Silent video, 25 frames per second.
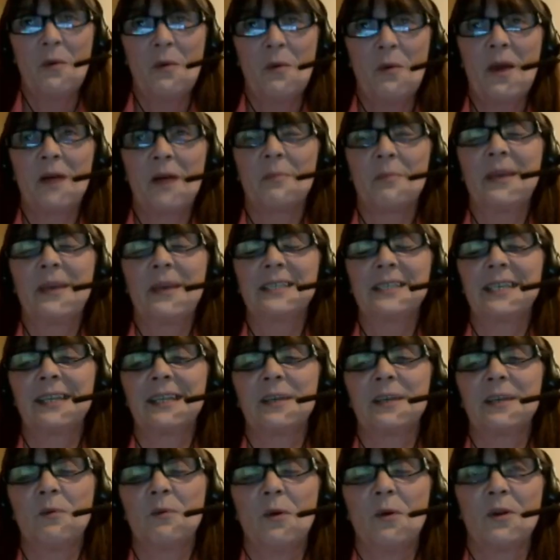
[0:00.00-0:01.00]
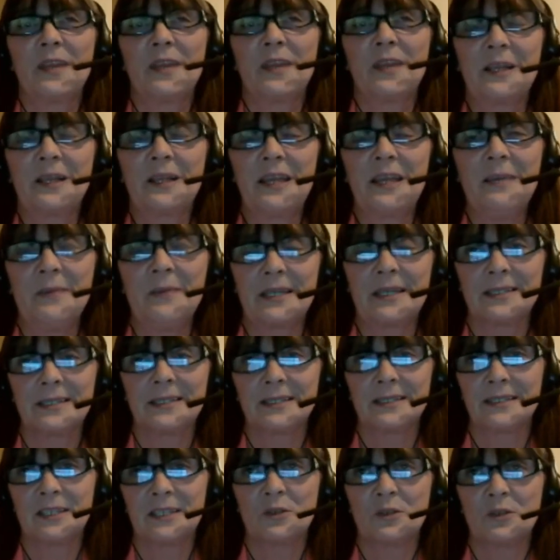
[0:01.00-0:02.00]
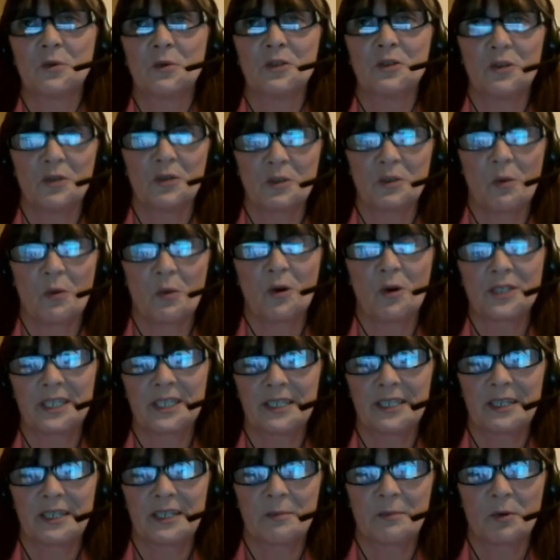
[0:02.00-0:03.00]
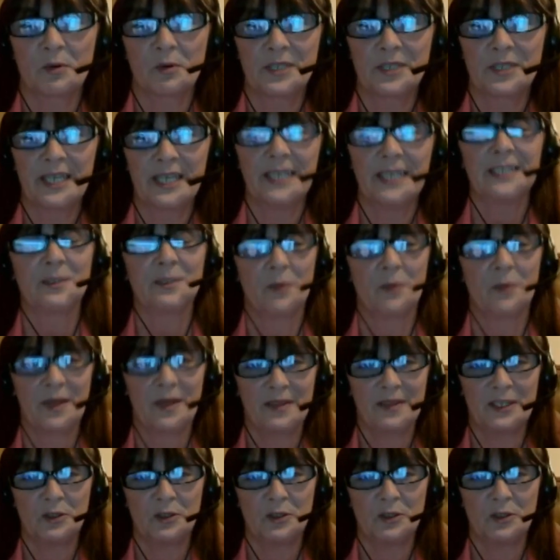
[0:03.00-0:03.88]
Well, basically what they claim is they don't use water in the process. When